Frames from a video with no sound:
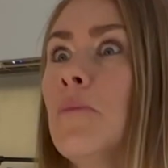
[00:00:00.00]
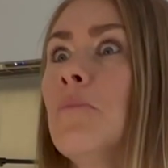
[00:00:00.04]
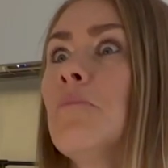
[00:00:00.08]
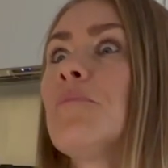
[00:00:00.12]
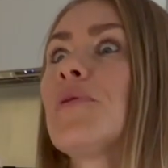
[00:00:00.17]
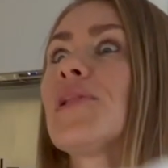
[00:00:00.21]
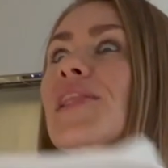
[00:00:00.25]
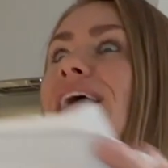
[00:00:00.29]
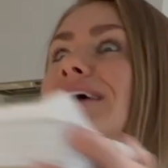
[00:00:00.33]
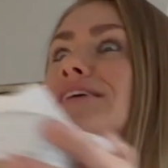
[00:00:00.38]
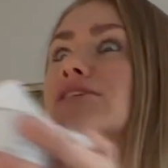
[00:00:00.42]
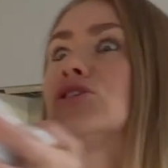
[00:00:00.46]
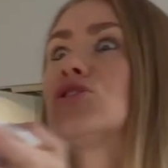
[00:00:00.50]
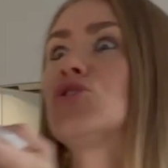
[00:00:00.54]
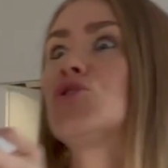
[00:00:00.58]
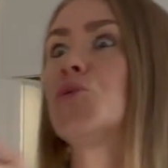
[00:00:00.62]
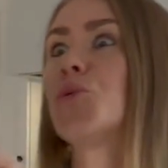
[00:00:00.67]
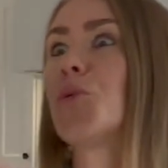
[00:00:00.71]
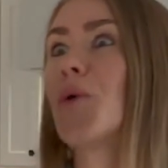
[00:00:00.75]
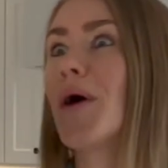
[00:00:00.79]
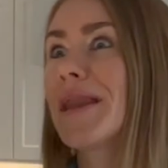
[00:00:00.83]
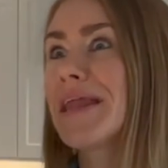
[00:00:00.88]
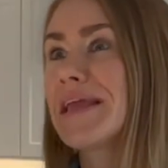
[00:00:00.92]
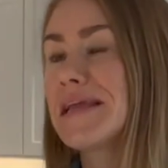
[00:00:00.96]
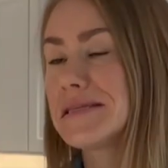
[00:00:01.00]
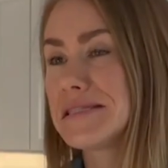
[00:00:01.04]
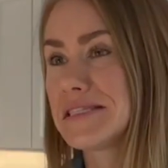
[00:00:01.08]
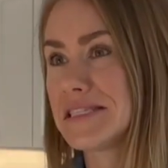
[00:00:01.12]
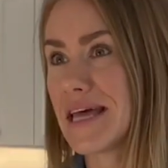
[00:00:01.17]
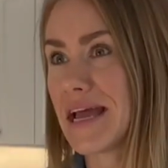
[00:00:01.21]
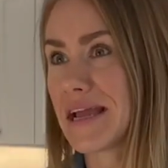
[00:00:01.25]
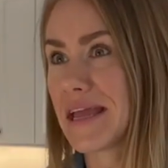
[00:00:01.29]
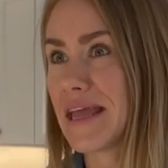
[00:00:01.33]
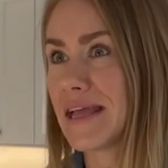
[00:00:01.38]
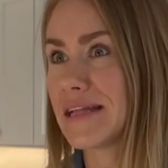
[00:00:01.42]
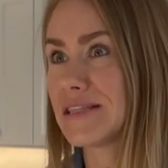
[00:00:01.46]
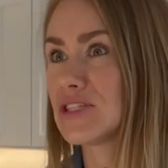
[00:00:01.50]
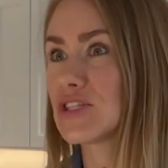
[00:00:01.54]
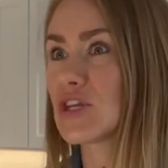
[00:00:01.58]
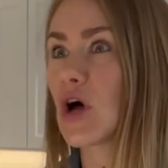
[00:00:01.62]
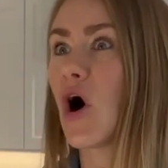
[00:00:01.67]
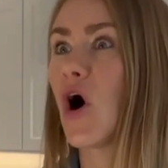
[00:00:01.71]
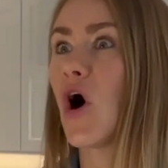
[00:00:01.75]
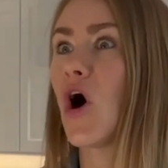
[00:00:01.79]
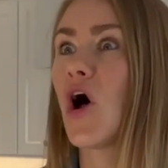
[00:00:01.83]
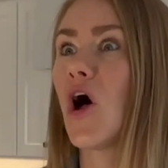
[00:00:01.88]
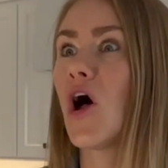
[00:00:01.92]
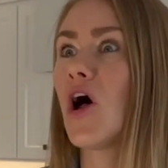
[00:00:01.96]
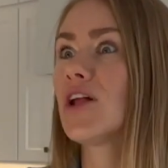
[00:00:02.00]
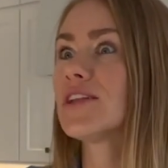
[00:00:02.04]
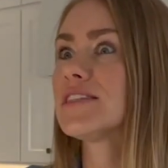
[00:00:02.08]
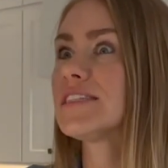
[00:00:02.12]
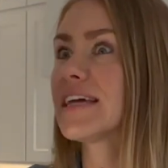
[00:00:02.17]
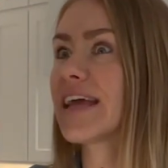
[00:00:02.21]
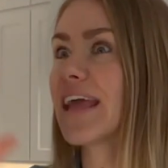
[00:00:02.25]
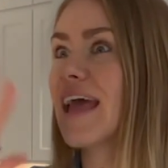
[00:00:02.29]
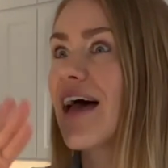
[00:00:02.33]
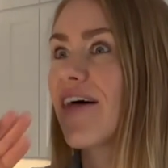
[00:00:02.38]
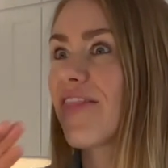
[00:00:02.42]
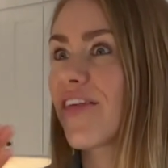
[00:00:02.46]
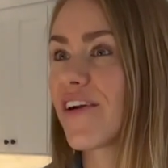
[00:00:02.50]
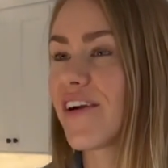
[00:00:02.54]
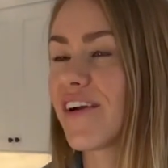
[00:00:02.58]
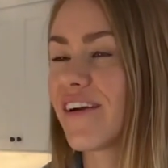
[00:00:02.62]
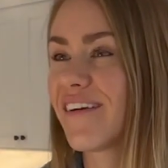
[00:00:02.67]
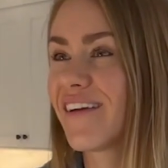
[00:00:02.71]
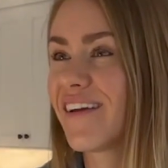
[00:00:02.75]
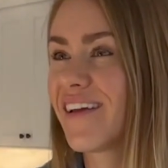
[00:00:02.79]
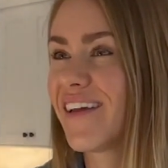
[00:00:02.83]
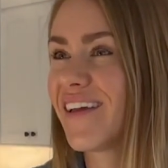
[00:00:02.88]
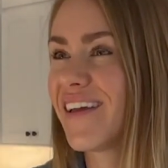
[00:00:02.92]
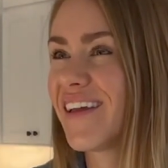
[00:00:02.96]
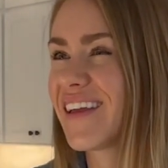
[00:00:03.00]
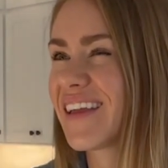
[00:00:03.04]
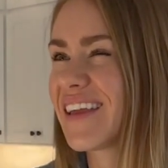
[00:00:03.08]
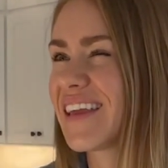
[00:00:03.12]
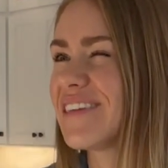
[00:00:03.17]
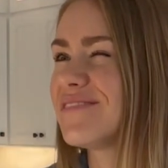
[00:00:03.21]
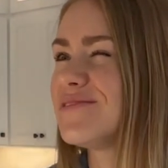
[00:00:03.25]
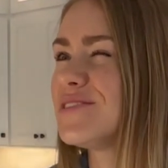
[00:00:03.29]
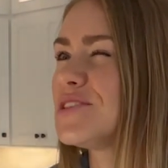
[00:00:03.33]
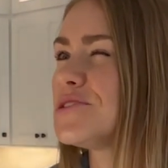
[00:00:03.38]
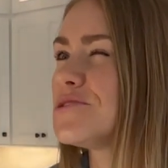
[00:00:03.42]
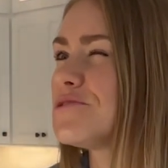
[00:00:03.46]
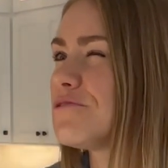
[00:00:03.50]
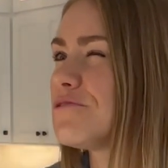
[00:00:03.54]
plus 20 seconds all together gives you